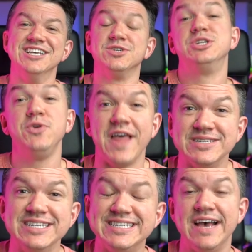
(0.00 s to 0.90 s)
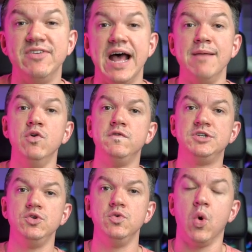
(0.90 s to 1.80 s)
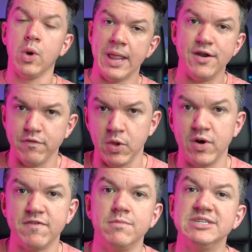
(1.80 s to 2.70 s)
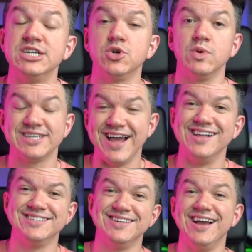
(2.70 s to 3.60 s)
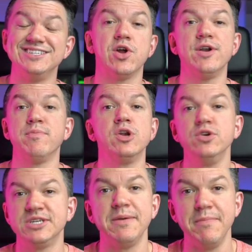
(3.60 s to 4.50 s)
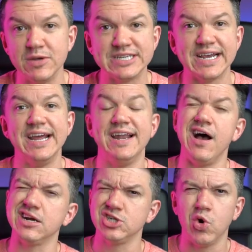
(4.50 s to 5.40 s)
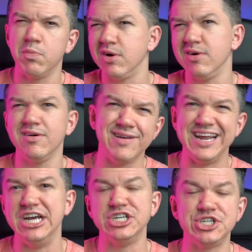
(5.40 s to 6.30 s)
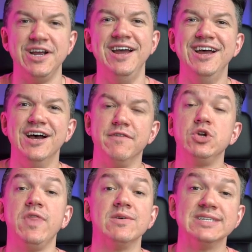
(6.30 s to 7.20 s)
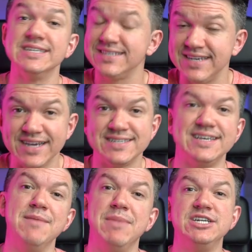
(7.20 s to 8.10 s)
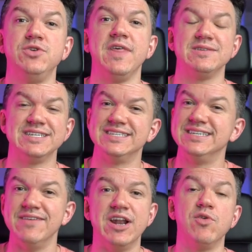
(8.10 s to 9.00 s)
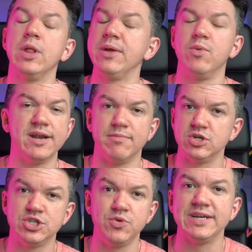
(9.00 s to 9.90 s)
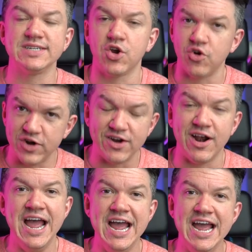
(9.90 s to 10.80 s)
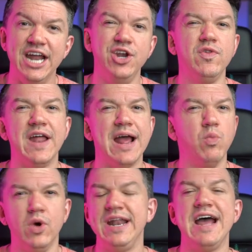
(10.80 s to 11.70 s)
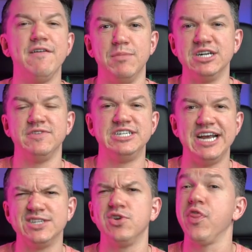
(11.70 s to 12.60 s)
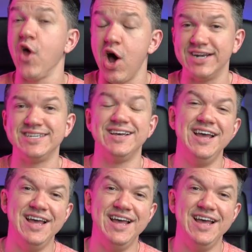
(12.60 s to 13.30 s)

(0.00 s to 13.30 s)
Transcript: So in two thousand seven, I moved to Orlando, Florida from central Wisconsin. I started producing music in October-ish of two thousand six, and by two thousand seven, I really wanted to pursue it as a career and knew that I wouldn't have much of a chance, or thought